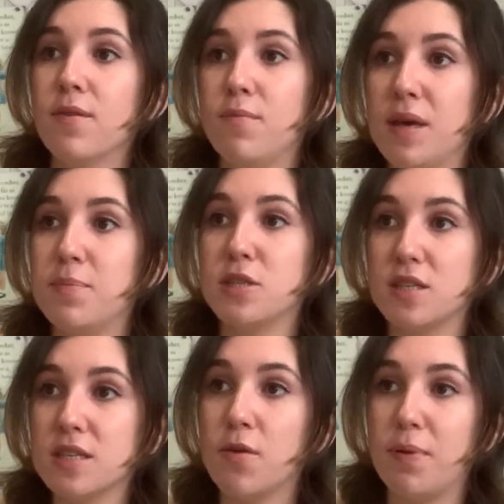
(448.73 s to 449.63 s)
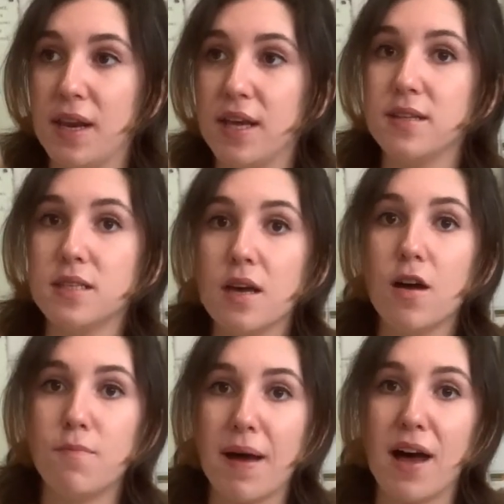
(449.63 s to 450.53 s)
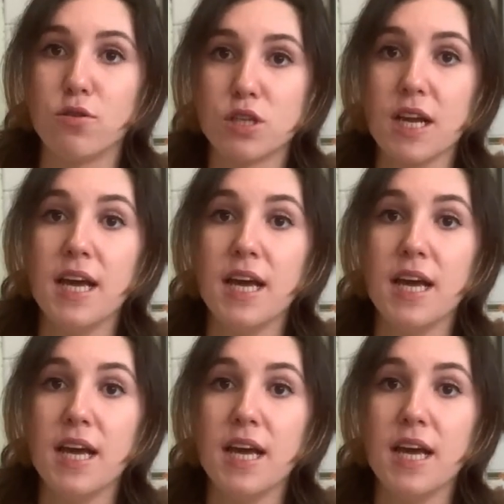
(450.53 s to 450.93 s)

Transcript: people's opinions about